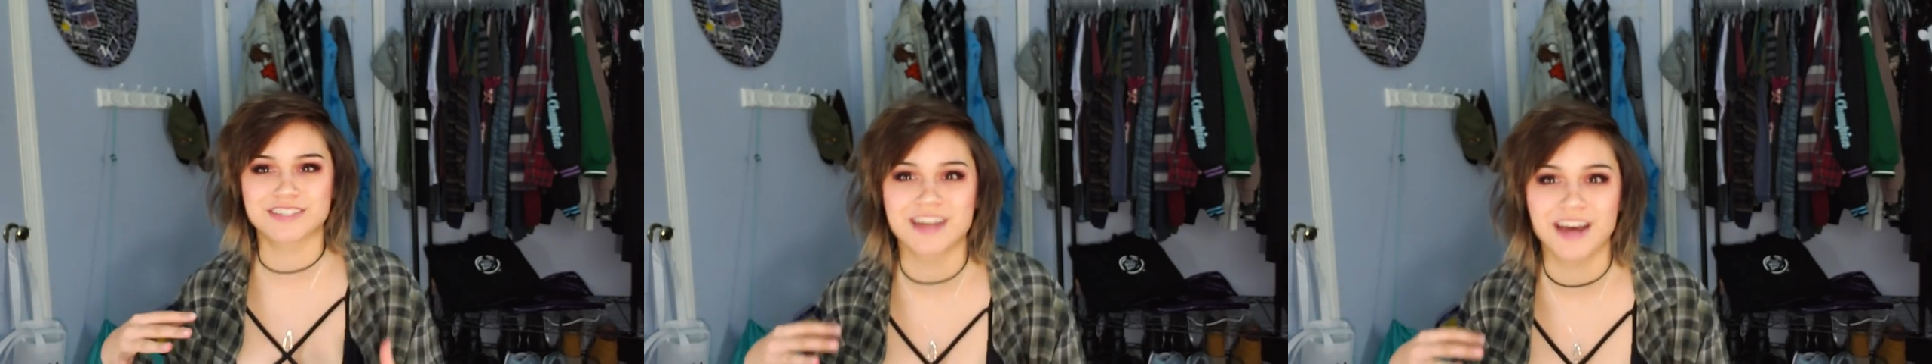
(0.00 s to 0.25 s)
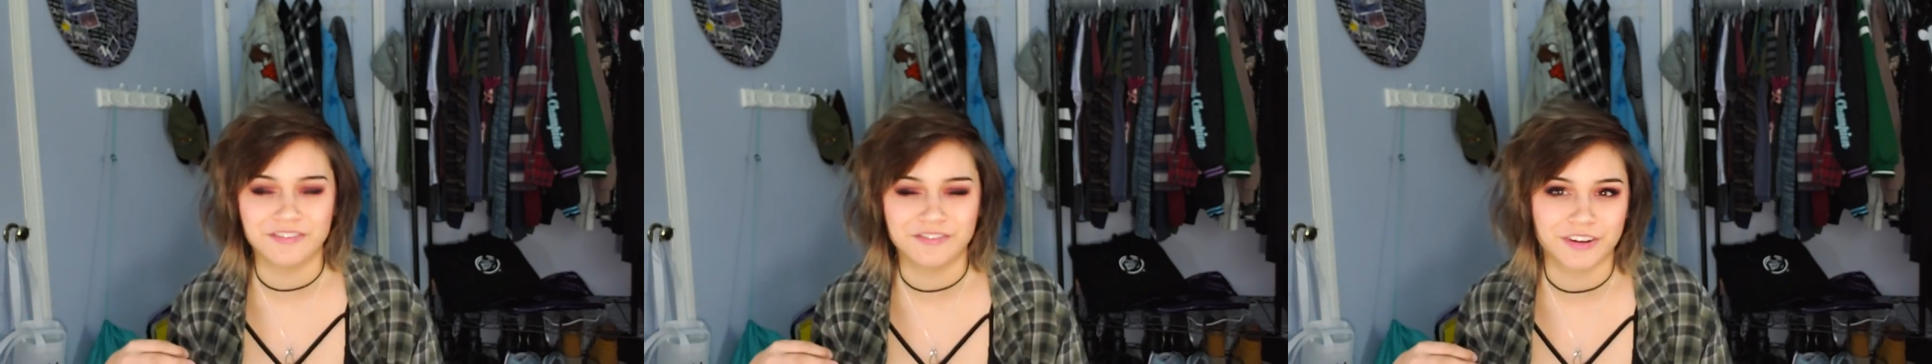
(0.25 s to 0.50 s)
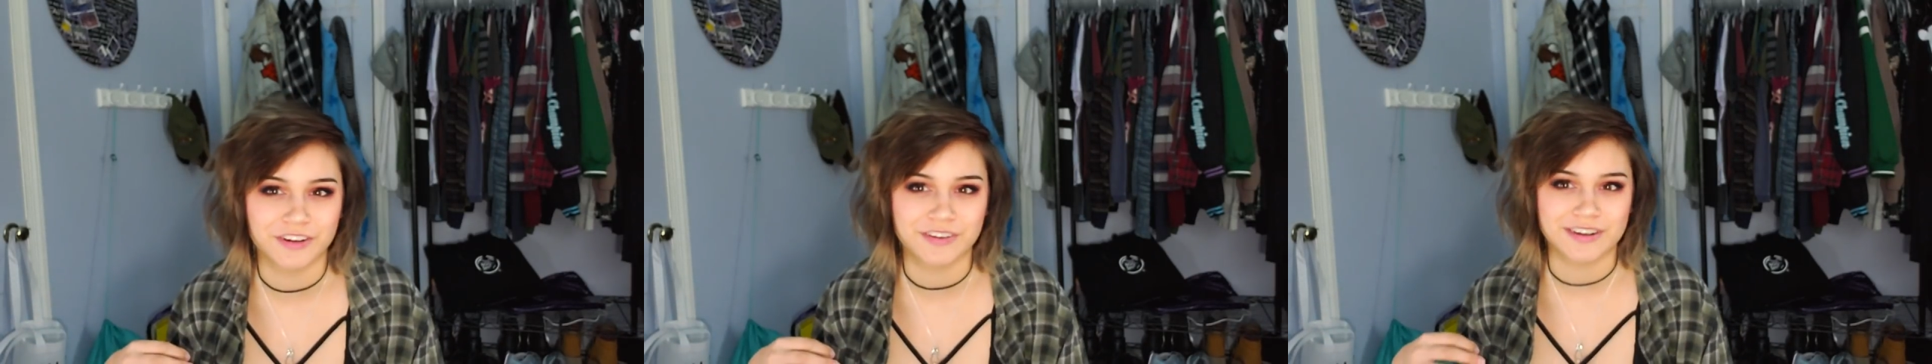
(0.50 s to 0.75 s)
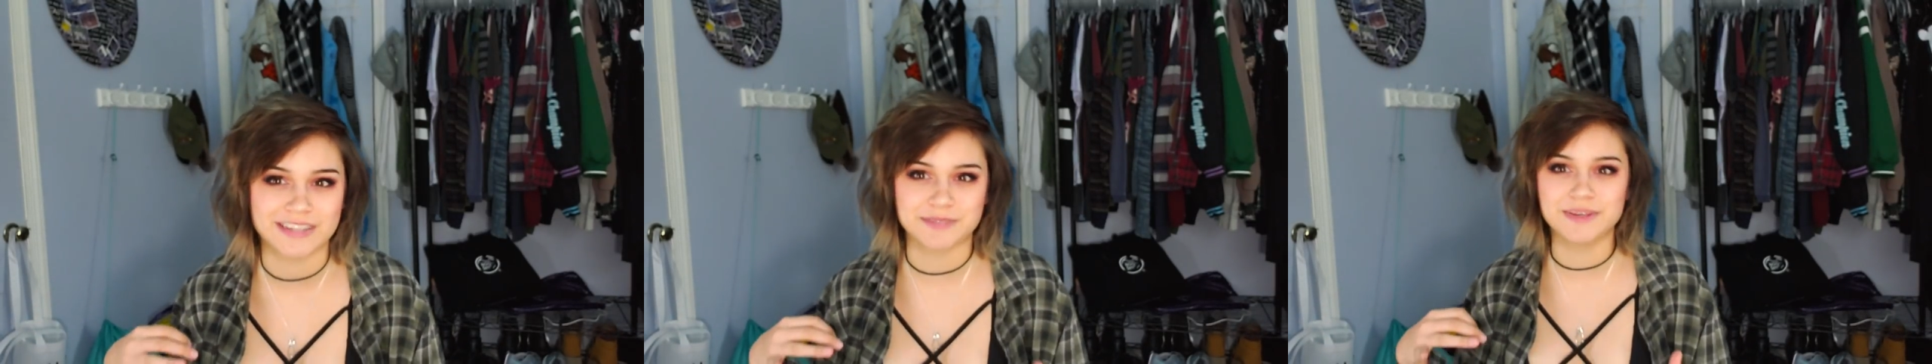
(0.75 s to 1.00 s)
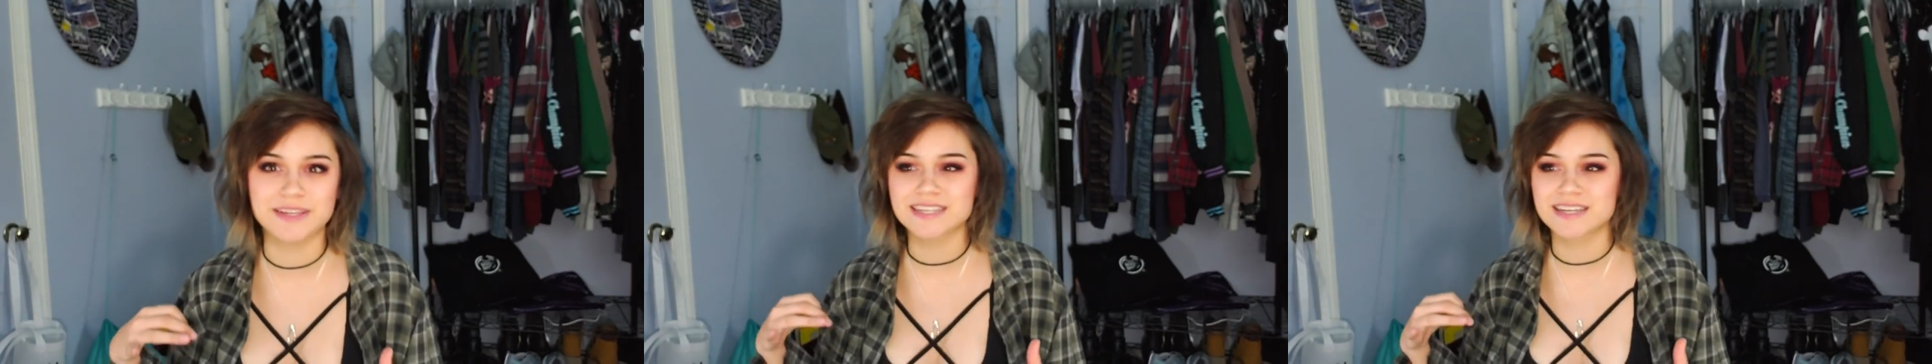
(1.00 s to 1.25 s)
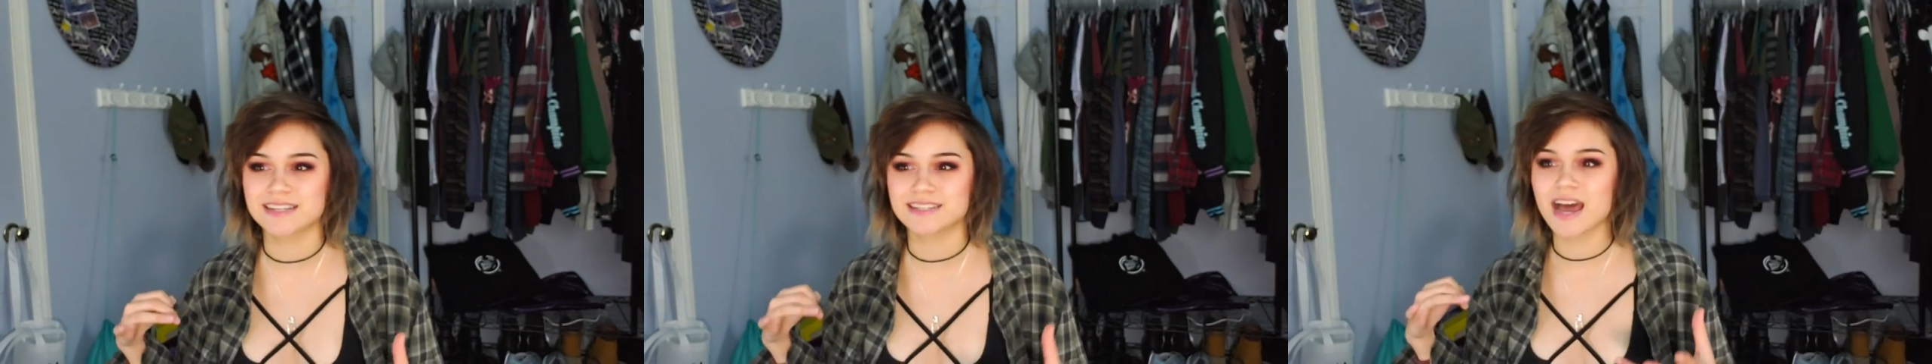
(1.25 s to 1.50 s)
stuff for Christmas
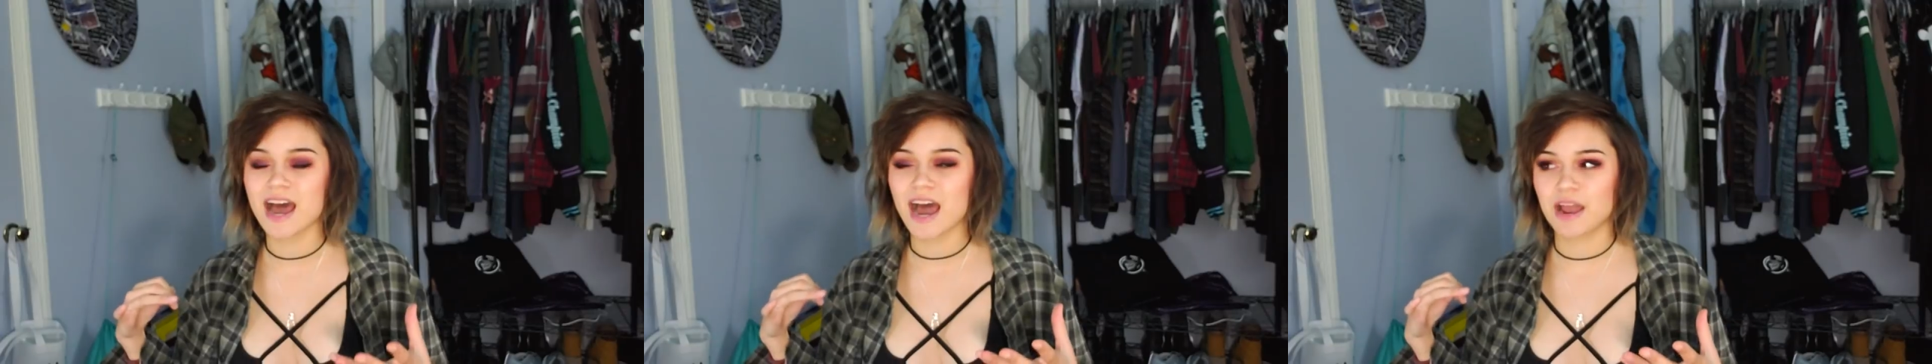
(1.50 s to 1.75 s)
because